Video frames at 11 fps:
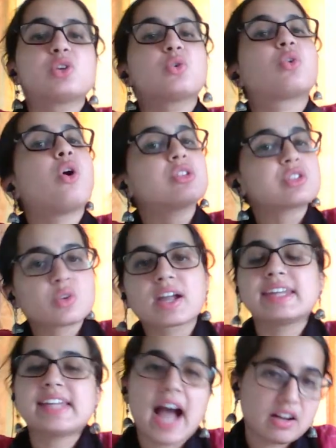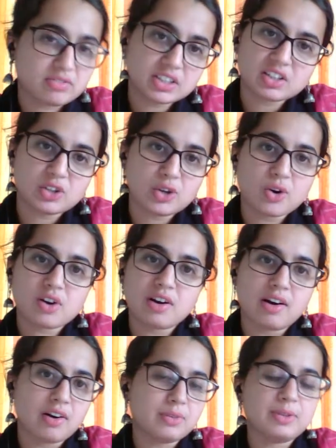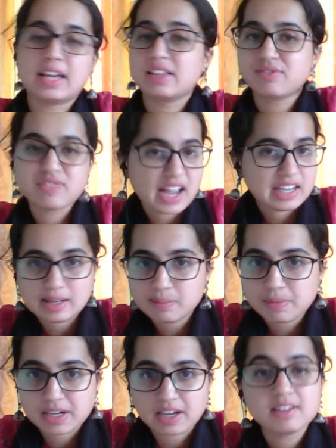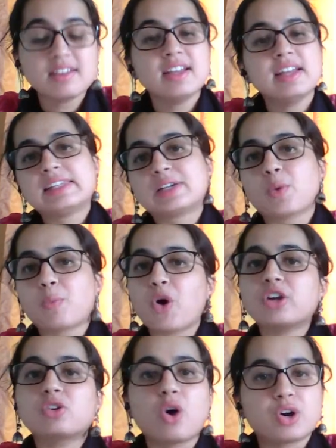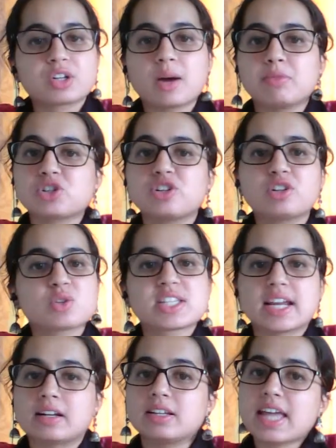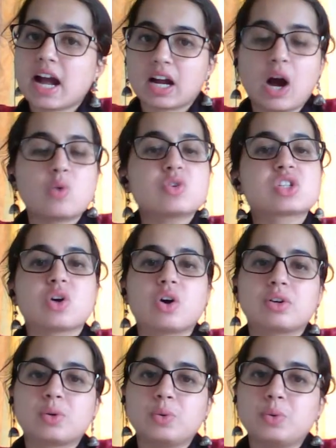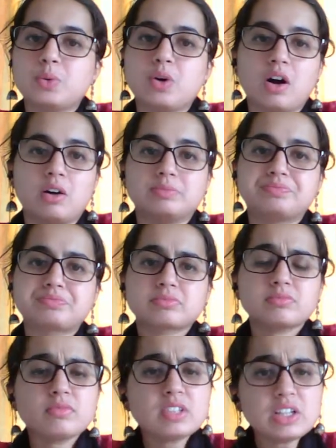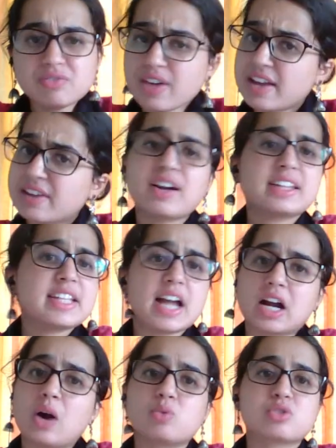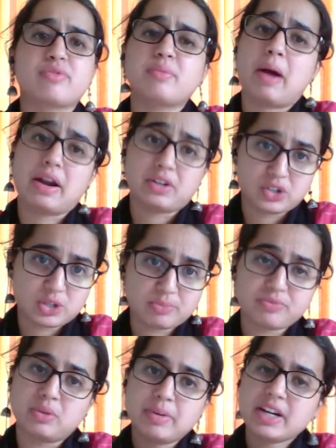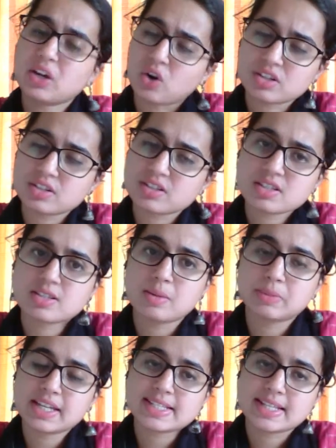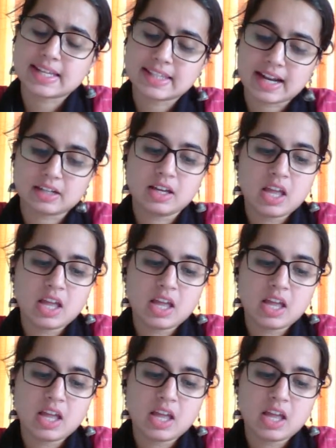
You also can have it in your like the final prayer, that appoint court commissioner to settle the accounts or to verify the accounts of a partnership firm in a court, some things like that.